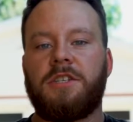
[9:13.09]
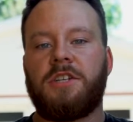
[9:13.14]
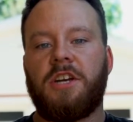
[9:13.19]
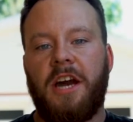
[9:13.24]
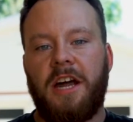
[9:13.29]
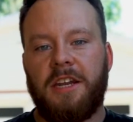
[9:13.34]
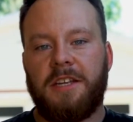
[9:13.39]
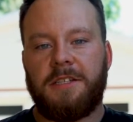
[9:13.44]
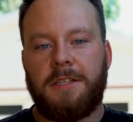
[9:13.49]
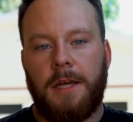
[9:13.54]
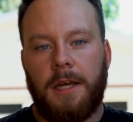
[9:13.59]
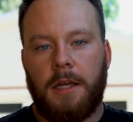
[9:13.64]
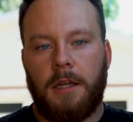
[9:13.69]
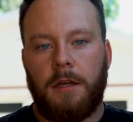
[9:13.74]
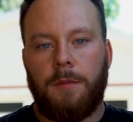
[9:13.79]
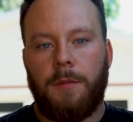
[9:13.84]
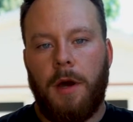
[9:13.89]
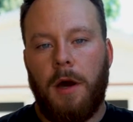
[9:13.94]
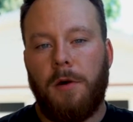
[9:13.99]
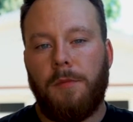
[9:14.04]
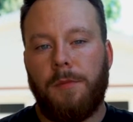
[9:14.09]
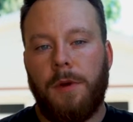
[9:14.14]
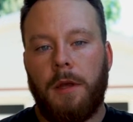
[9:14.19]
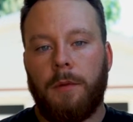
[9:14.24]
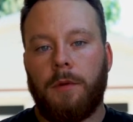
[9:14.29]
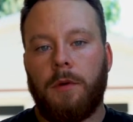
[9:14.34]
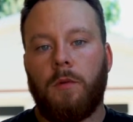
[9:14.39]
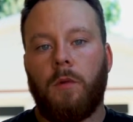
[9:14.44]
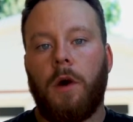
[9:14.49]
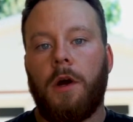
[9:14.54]
chat a second about
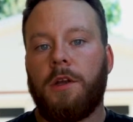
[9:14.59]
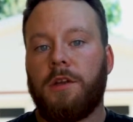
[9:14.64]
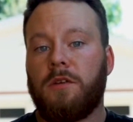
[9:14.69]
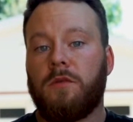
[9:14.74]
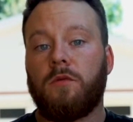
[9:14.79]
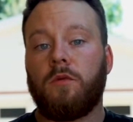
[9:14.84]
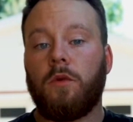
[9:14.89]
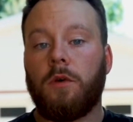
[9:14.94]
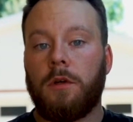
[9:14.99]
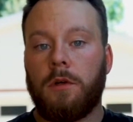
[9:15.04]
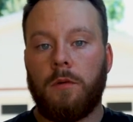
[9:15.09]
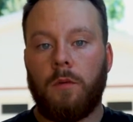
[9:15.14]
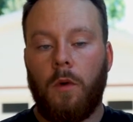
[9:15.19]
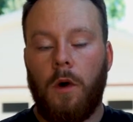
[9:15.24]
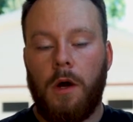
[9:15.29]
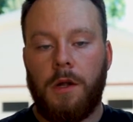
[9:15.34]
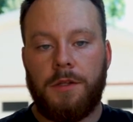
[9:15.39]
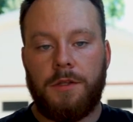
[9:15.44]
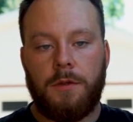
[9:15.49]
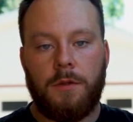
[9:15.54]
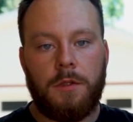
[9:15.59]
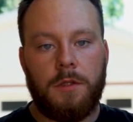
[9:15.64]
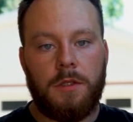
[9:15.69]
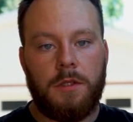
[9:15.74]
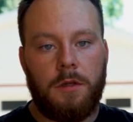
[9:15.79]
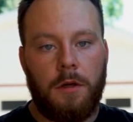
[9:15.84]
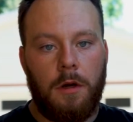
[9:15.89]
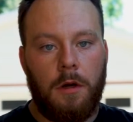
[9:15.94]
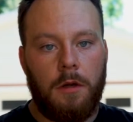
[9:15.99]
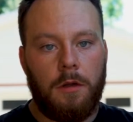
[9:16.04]
maybe why you wouldn't want to
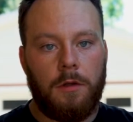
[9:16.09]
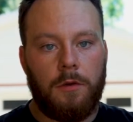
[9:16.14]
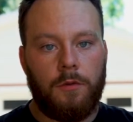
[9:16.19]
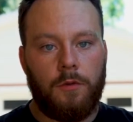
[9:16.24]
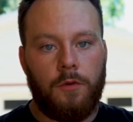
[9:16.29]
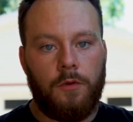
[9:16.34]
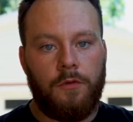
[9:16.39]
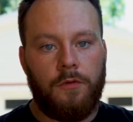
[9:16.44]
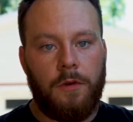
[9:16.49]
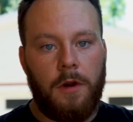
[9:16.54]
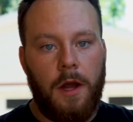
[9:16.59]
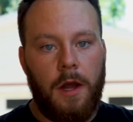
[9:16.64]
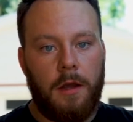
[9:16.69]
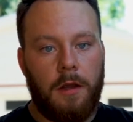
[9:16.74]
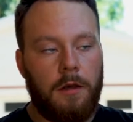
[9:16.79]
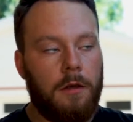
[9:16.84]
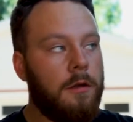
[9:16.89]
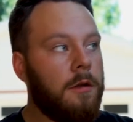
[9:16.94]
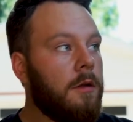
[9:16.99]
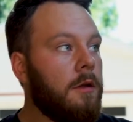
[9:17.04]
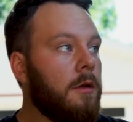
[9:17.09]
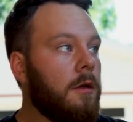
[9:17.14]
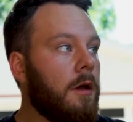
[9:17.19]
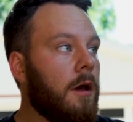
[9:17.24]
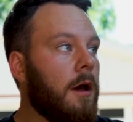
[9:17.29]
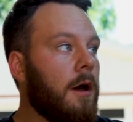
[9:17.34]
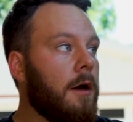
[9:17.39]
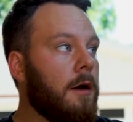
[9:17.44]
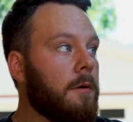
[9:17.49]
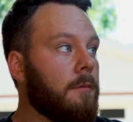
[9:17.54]
install a roof rack.
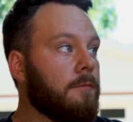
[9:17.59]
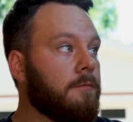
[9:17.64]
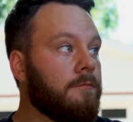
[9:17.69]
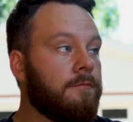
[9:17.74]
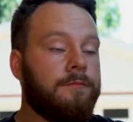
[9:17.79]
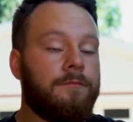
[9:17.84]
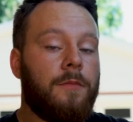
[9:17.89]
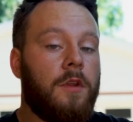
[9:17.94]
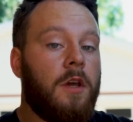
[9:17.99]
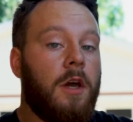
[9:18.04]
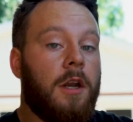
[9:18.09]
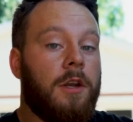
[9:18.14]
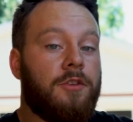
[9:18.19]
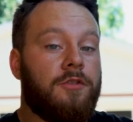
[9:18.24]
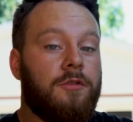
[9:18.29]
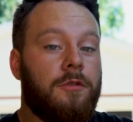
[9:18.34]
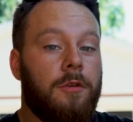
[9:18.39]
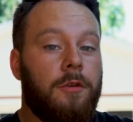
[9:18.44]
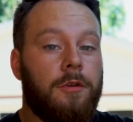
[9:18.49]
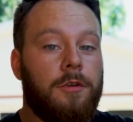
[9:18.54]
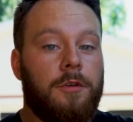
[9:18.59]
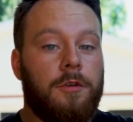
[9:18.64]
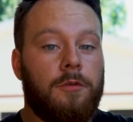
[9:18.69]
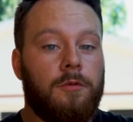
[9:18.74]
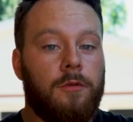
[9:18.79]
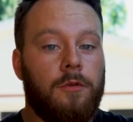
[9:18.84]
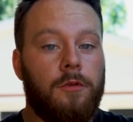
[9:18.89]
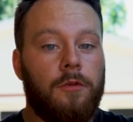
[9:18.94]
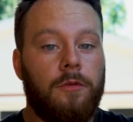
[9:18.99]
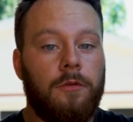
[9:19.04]
You got to drill into your
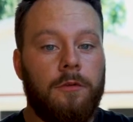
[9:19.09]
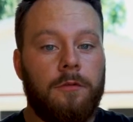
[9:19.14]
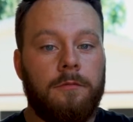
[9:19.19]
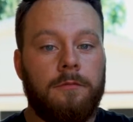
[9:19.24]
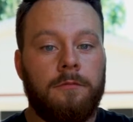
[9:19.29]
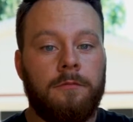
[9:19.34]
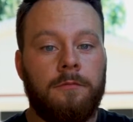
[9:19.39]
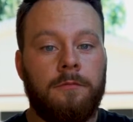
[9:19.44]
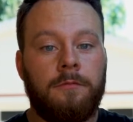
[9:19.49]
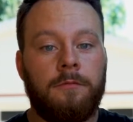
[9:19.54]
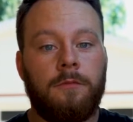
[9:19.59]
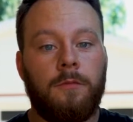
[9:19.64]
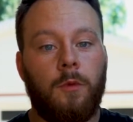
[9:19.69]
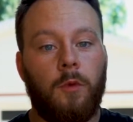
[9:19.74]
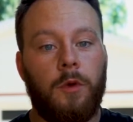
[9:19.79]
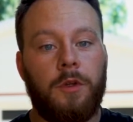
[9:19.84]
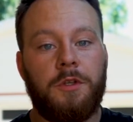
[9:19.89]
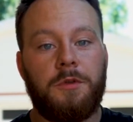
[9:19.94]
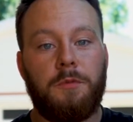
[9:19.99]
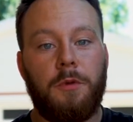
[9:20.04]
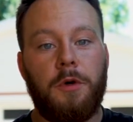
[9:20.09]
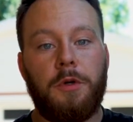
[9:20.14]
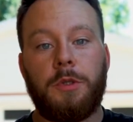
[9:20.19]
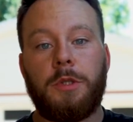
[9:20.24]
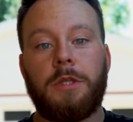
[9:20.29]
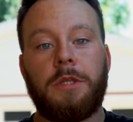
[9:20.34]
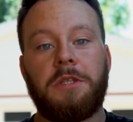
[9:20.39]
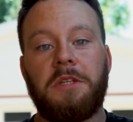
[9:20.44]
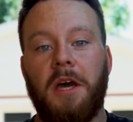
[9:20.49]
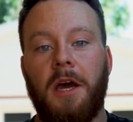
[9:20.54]
roof, which most
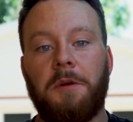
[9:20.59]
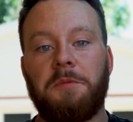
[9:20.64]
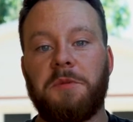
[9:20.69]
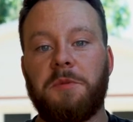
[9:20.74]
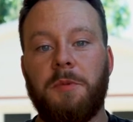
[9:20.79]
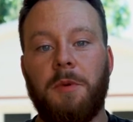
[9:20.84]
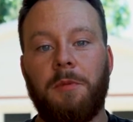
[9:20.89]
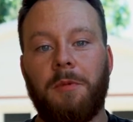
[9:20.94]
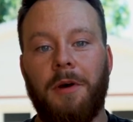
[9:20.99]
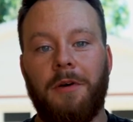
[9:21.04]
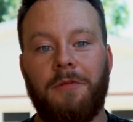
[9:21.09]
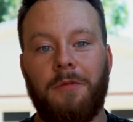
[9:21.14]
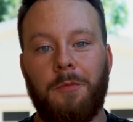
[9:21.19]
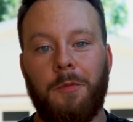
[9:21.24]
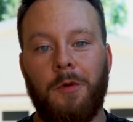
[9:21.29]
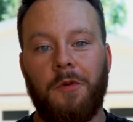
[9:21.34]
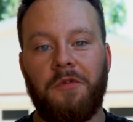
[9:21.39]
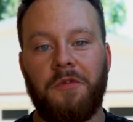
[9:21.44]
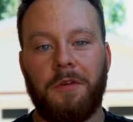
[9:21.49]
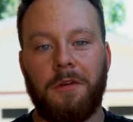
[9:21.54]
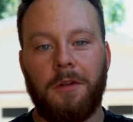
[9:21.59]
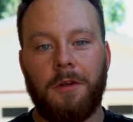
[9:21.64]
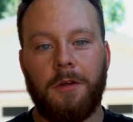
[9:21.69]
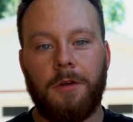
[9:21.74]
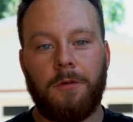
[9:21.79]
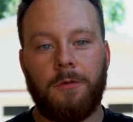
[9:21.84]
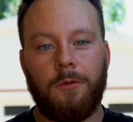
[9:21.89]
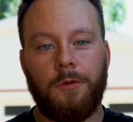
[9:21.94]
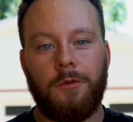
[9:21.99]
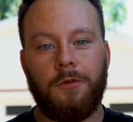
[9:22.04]
of the times people have a perfectly
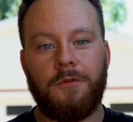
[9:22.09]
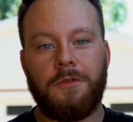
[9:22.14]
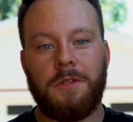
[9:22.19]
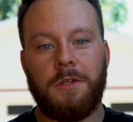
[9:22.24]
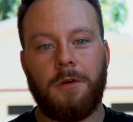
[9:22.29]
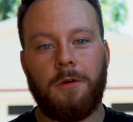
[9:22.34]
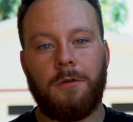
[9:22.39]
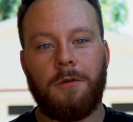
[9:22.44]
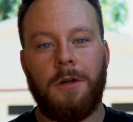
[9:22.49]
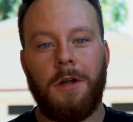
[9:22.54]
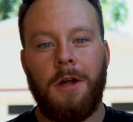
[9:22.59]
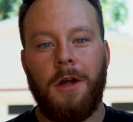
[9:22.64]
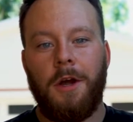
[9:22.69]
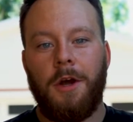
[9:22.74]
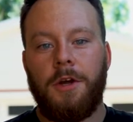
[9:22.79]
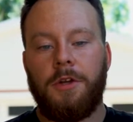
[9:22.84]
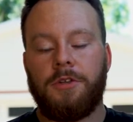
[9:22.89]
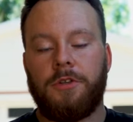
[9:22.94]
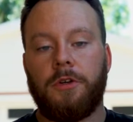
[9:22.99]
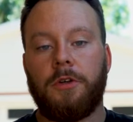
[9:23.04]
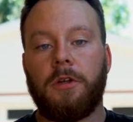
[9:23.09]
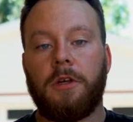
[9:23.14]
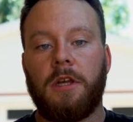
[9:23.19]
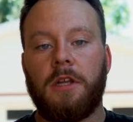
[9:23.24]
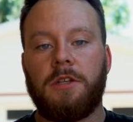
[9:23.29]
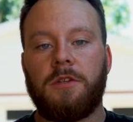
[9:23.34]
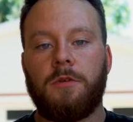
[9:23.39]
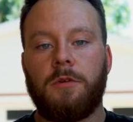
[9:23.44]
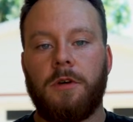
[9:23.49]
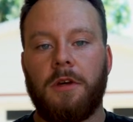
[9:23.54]
good roof, so drilling
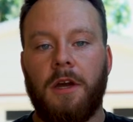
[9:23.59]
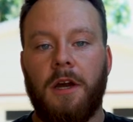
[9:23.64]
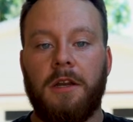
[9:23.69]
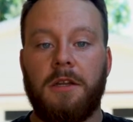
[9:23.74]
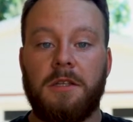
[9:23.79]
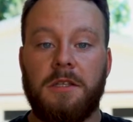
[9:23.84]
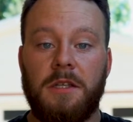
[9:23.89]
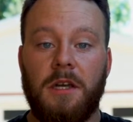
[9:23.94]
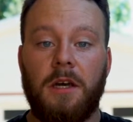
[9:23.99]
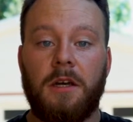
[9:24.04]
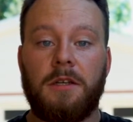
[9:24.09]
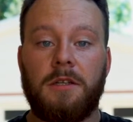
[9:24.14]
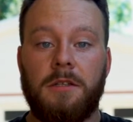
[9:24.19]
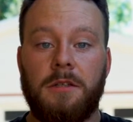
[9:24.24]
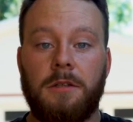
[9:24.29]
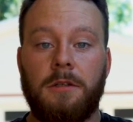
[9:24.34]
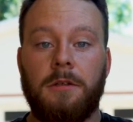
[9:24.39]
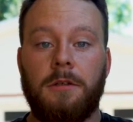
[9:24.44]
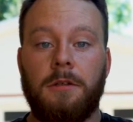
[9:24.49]
into it kind of sucks.